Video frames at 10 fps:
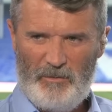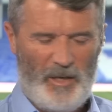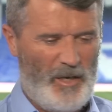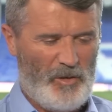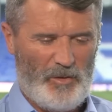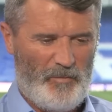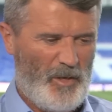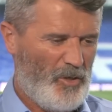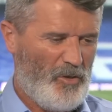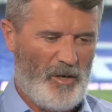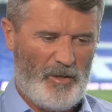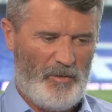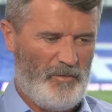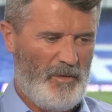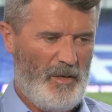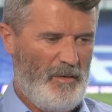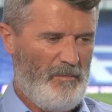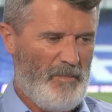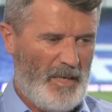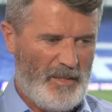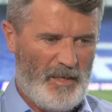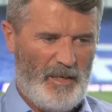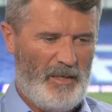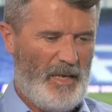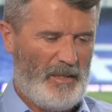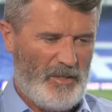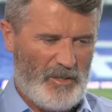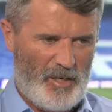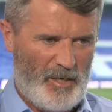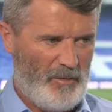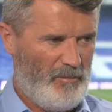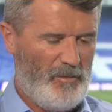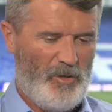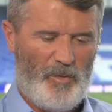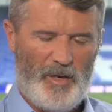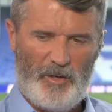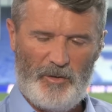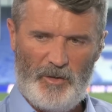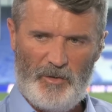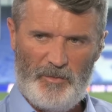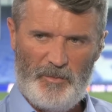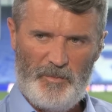Really not good enough, not strong enough mentally. That desire, nowhere near good enough.